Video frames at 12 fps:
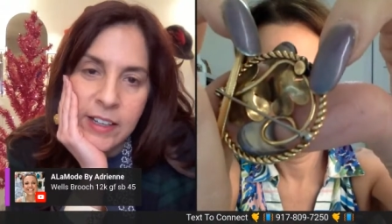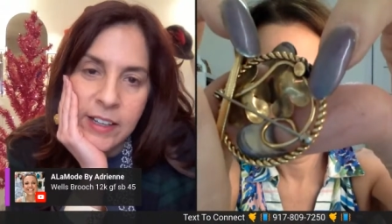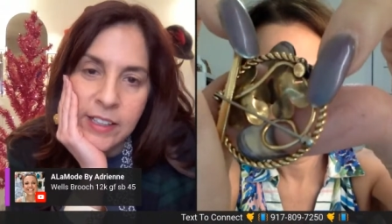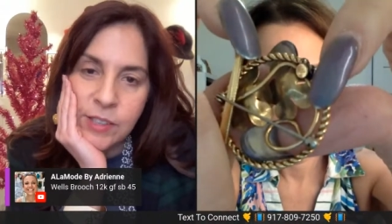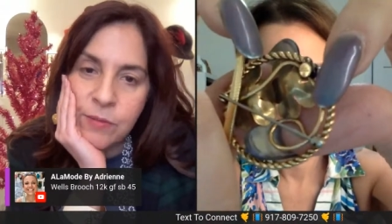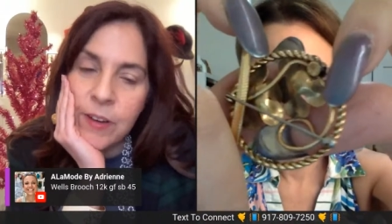
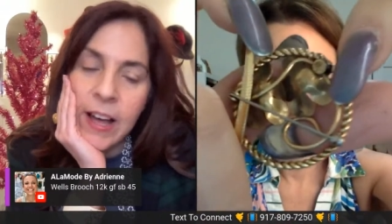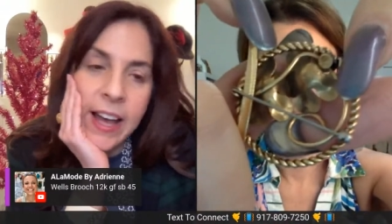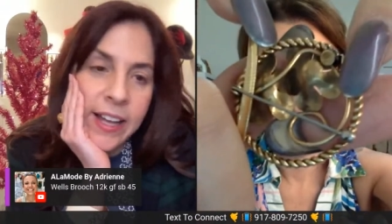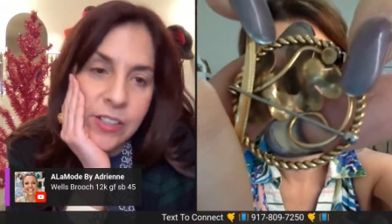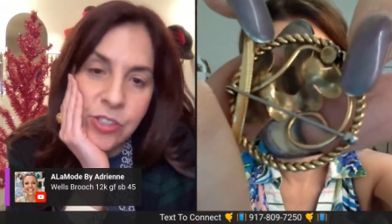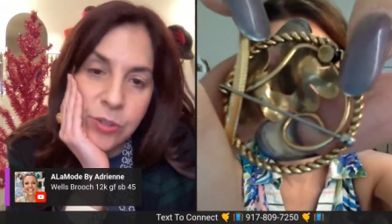It's
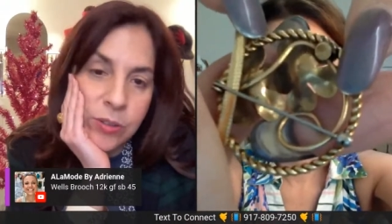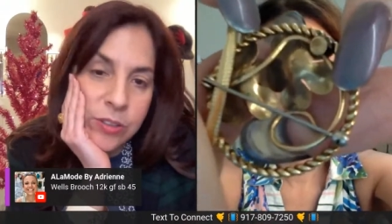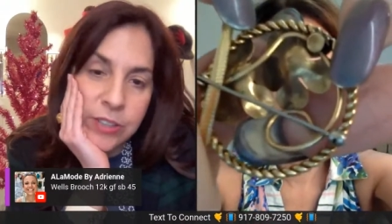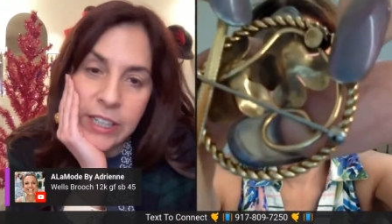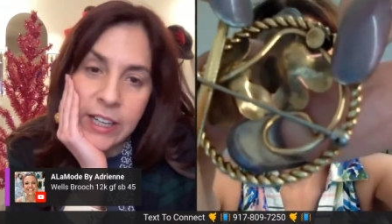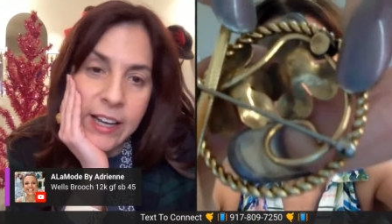fine
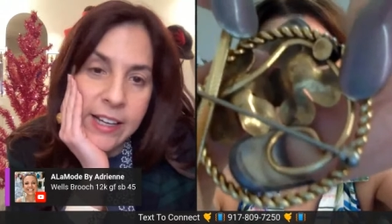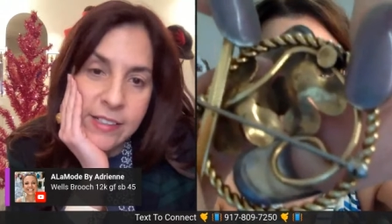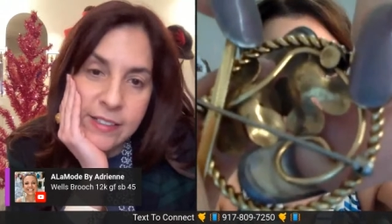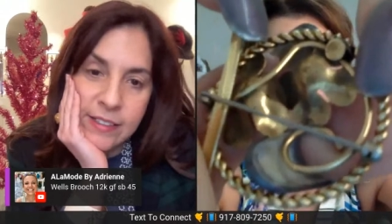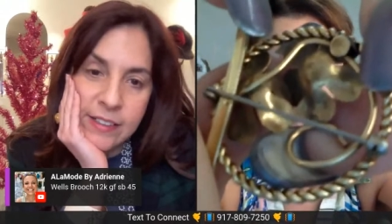jewelry, guys.